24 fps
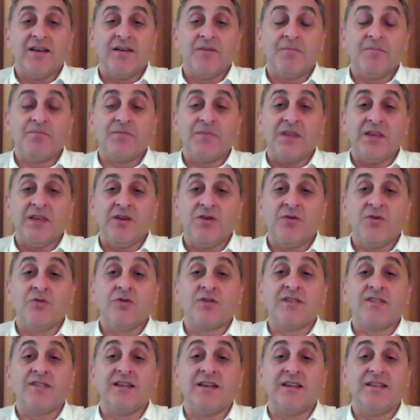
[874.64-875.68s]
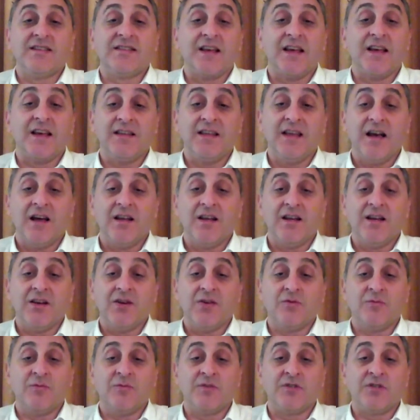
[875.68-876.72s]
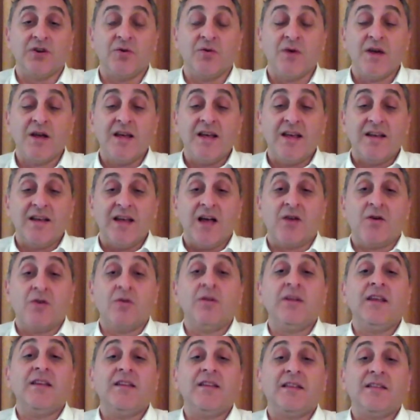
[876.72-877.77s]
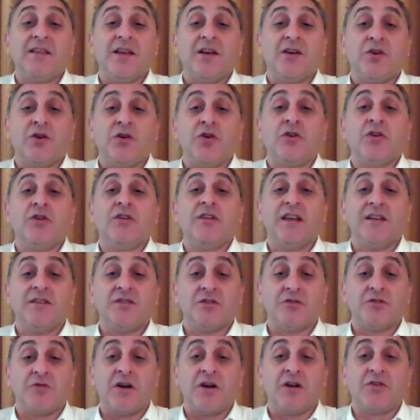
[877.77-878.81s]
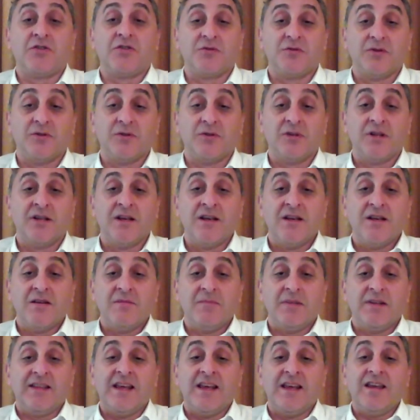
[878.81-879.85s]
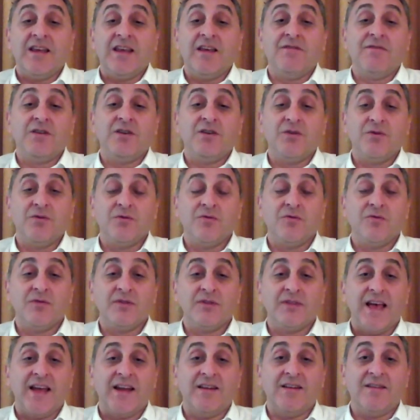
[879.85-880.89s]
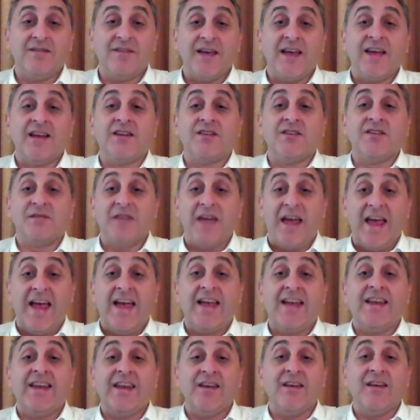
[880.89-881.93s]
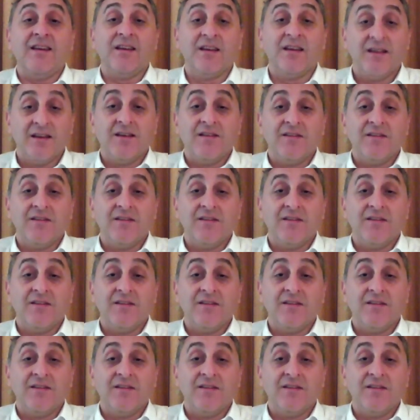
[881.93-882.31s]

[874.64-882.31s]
um, used inside the honeycomb so not only that they're good and structural but they give you that advantage of adding